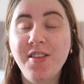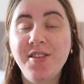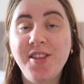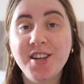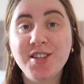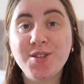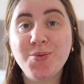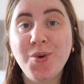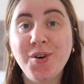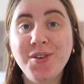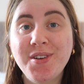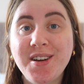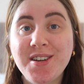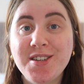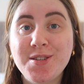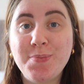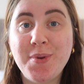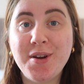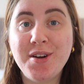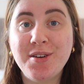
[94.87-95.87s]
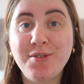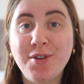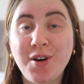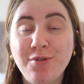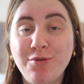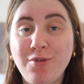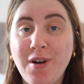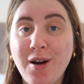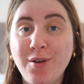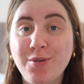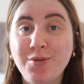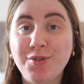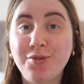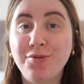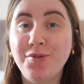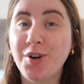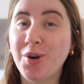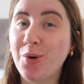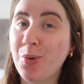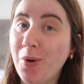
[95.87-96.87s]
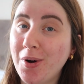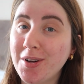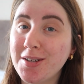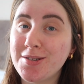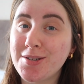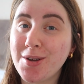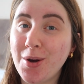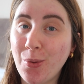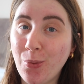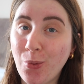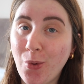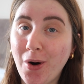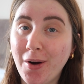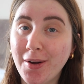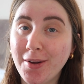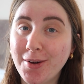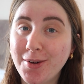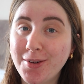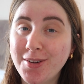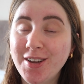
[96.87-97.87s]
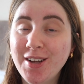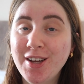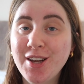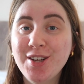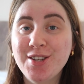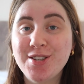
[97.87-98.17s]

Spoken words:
And this one has been around for quite a while.